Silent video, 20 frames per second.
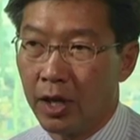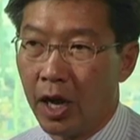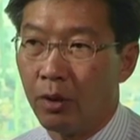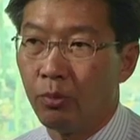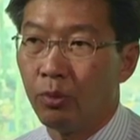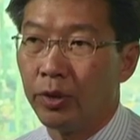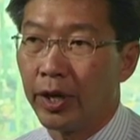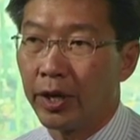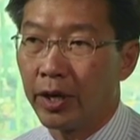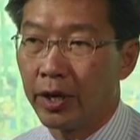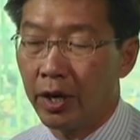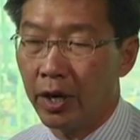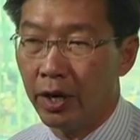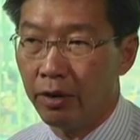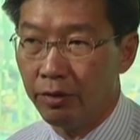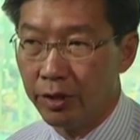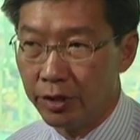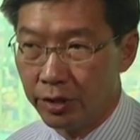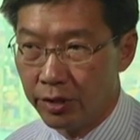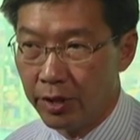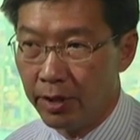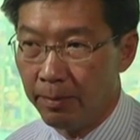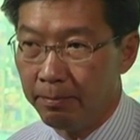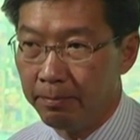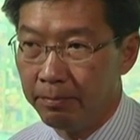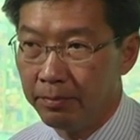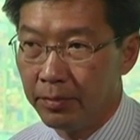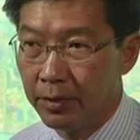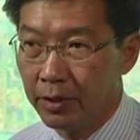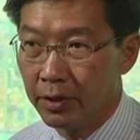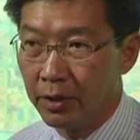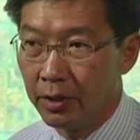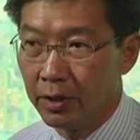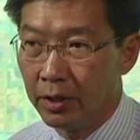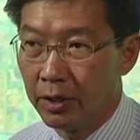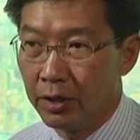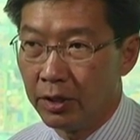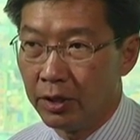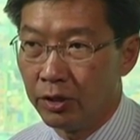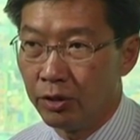I would encourage them
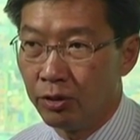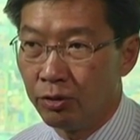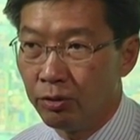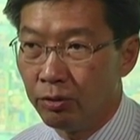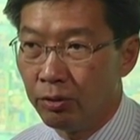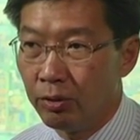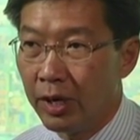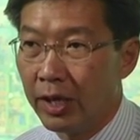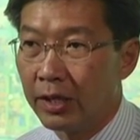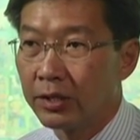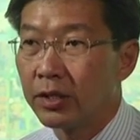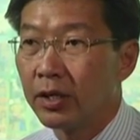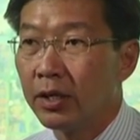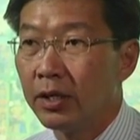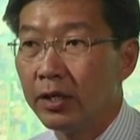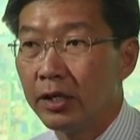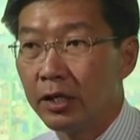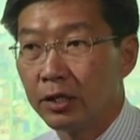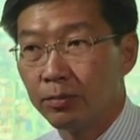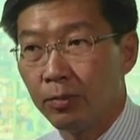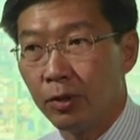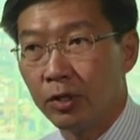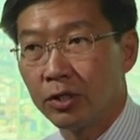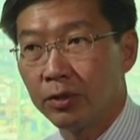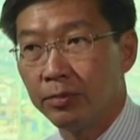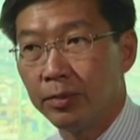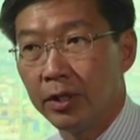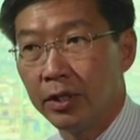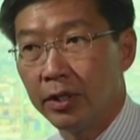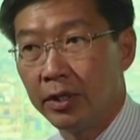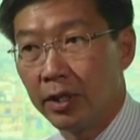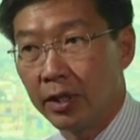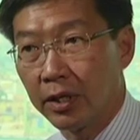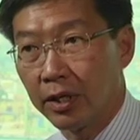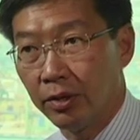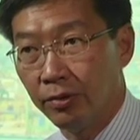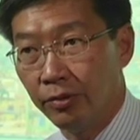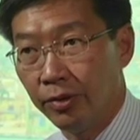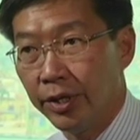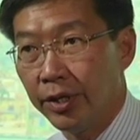to, as early as possible in their
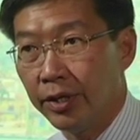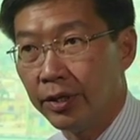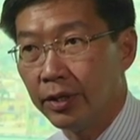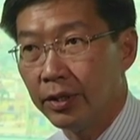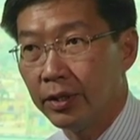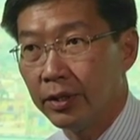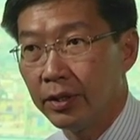career,